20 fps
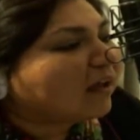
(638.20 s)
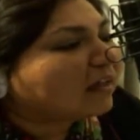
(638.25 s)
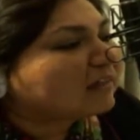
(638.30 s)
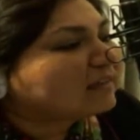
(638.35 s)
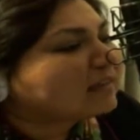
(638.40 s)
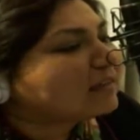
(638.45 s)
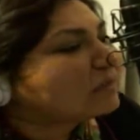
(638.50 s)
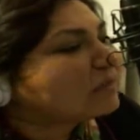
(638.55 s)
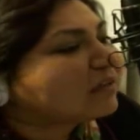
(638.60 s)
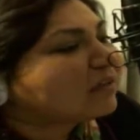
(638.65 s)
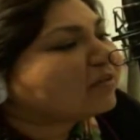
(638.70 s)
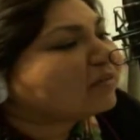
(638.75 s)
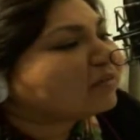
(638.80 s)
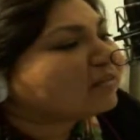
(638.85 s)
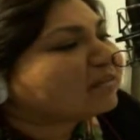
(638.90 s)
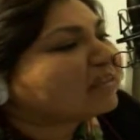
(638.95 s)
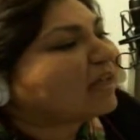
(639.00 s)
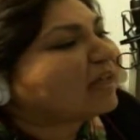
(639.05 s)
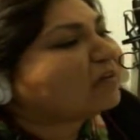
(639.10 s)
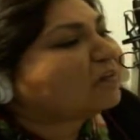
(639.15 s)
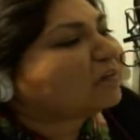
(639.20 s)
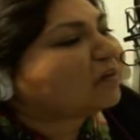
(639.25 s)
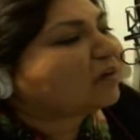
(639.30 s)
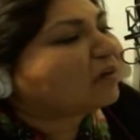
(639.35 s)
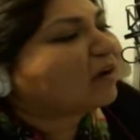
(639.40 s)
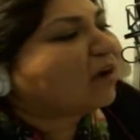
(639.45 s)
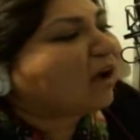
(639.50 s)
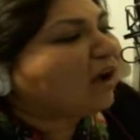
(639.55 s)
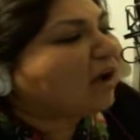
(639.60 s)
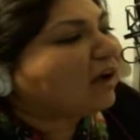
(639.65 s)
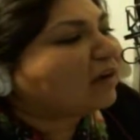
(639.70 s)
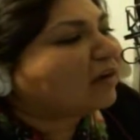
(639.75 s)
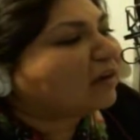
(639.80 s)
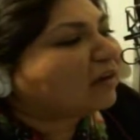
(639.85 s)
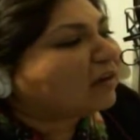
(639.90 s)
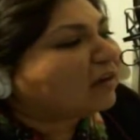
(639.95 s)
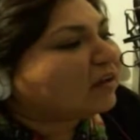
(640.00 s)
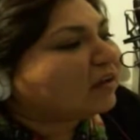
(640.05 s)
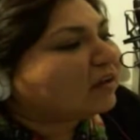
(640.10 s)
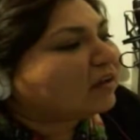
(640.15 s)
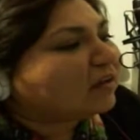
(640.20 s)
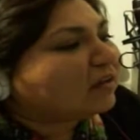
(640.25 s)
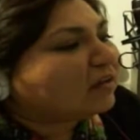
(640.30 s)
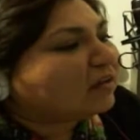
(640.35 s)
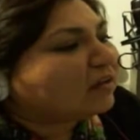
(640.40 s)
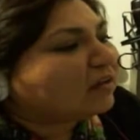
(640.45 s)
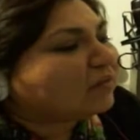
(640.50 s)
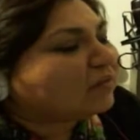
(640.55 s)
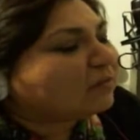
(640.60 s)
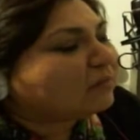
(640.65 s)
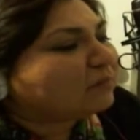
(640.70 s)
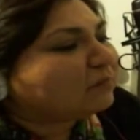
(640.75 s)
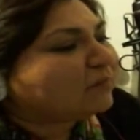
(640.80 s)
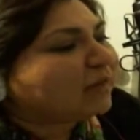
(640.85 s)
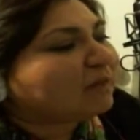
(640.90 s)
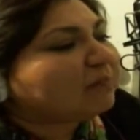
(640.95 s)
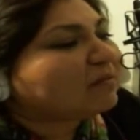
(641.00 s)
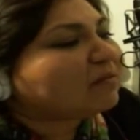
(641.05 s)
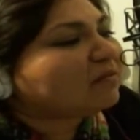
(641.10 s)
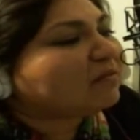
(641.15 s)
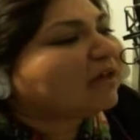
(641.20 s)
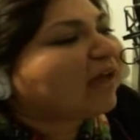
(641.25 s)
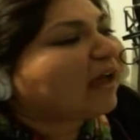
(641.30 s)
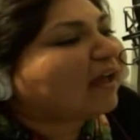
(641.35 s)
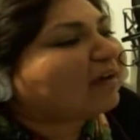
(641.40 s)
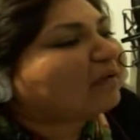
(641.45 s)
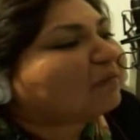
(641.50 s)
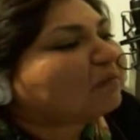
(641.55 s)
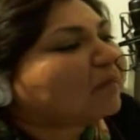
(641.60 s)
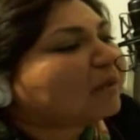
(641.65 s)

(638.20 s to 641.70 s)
And some of you are saying, but God, maybe you can't,